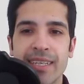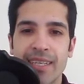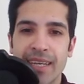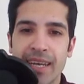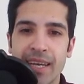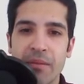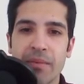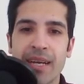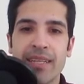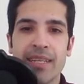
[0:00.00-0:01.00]
the name
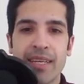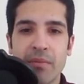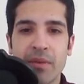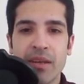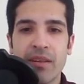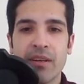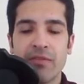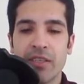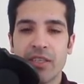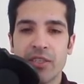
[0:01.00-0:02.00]
and email
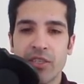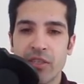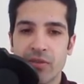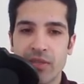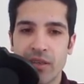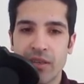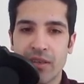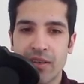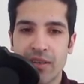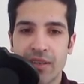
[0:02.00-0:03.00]
of each user
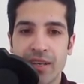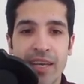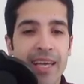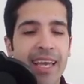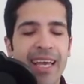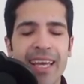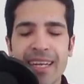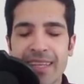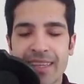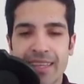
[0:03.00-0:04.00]

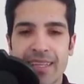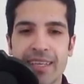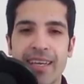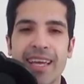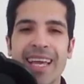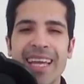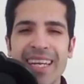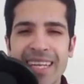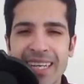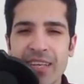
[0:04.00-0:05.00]
anything
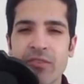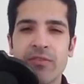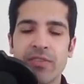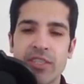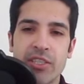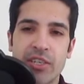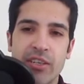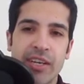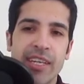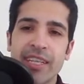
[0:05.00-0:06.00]
any new feature
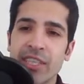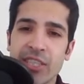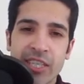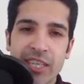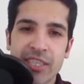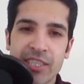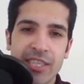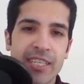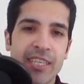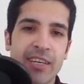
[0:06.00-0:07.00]
any change
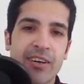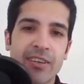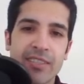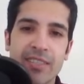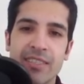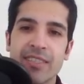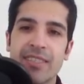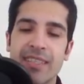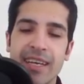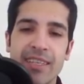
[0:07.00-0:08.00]
that causes this
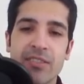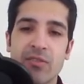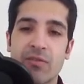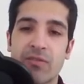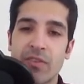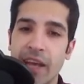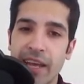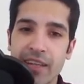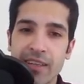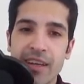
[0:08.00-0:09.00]
test to
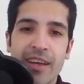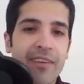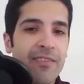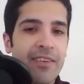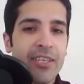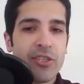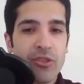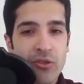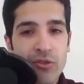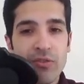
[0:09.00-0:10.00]
fail we
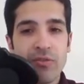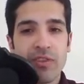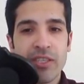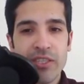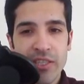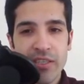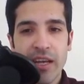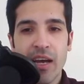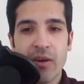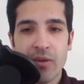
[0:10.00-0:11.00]
should version
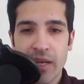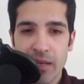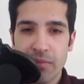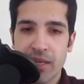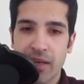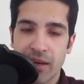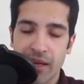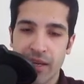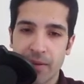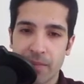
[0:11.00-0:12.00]
our
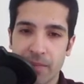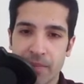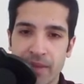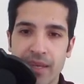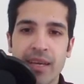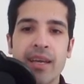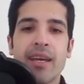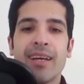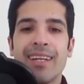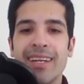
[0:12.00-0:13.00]
API
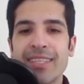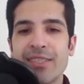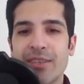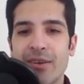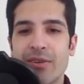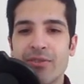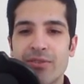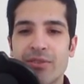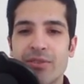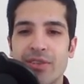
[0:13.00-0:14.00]
let's go
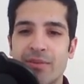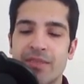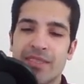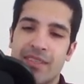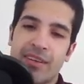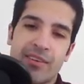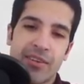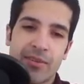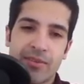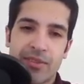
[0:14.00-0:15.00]
through some
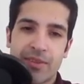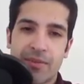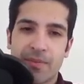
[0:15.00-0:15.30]
scenarios